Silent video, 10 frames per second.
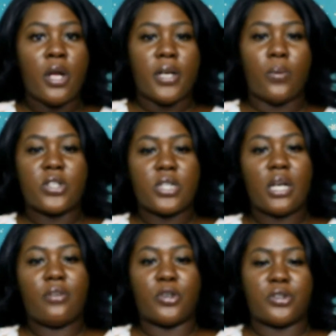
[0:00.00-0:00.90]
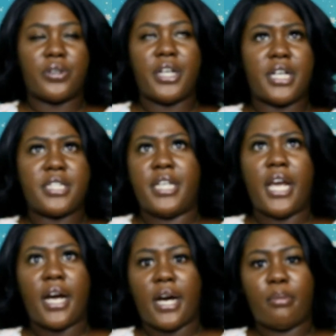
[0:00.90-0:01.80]
They were together for 3 years,
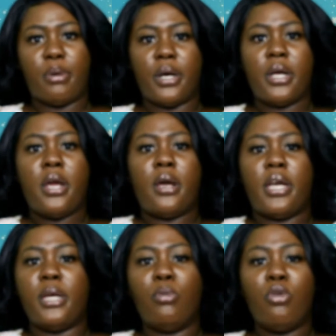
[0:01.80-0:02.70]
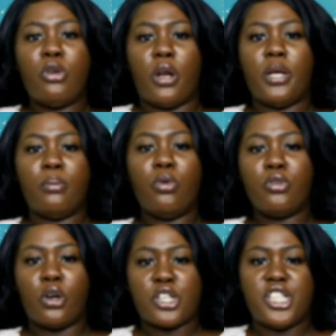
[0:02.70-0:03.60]
yeah, but he moved on,
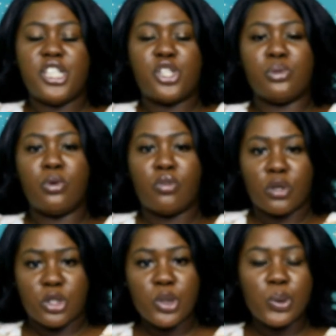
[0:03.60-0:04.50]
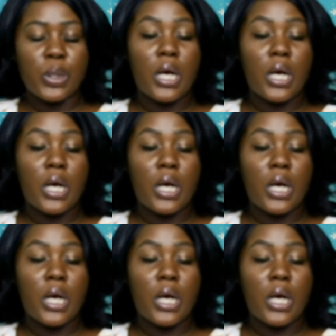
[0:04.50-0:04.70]
she needs to move on too.